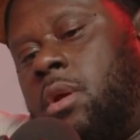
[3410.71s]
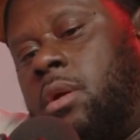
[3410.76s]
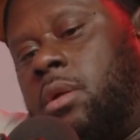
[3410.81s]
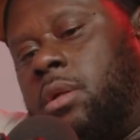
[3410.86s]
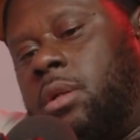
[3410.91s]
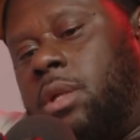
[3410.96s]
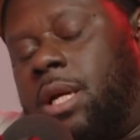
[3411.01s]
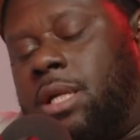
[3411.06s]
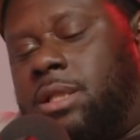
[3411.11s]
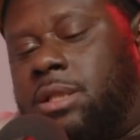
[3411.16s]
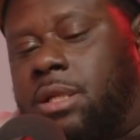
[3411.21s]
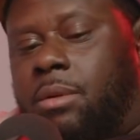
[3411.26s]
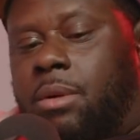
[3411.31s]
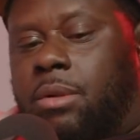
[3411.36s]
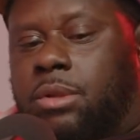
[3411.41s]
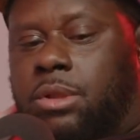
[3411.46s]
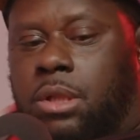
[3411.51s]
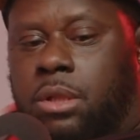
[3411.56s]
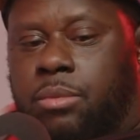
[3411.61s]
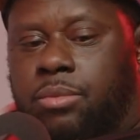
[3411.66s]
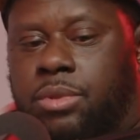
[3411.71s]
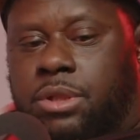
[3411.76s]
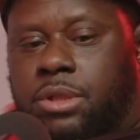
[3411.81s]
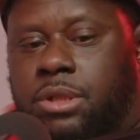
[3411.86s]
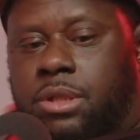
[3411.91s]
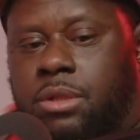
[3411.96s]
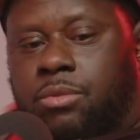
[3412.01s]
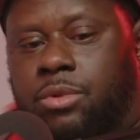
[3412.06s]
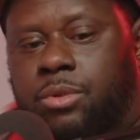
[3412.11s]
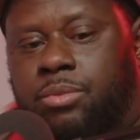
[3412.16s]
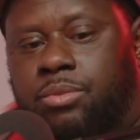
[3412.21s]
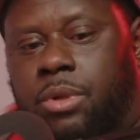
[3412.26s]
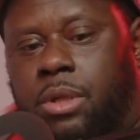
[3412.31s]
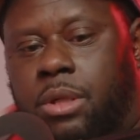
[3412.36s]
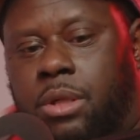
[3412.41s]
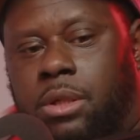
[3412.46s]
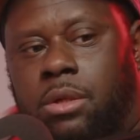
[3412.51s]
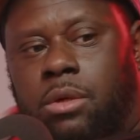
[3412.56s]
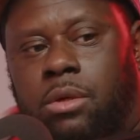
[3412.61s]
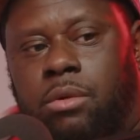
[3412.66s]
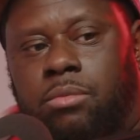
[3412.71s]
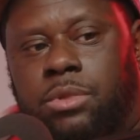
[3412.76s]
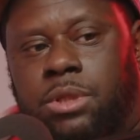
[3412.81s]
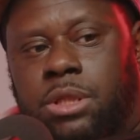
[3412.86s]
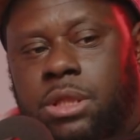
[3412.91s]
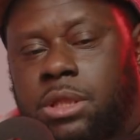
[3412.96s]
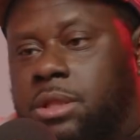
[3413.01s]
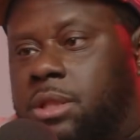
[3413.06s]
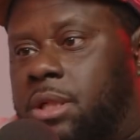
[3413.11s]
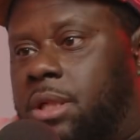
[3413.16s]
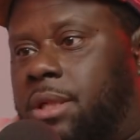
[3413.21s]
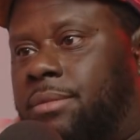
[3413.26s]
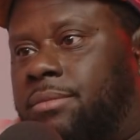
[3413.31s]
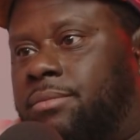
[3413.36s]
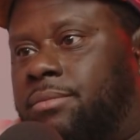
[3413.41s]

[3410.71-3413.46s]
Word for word: Last time I was 100 percent was probably um, tea time.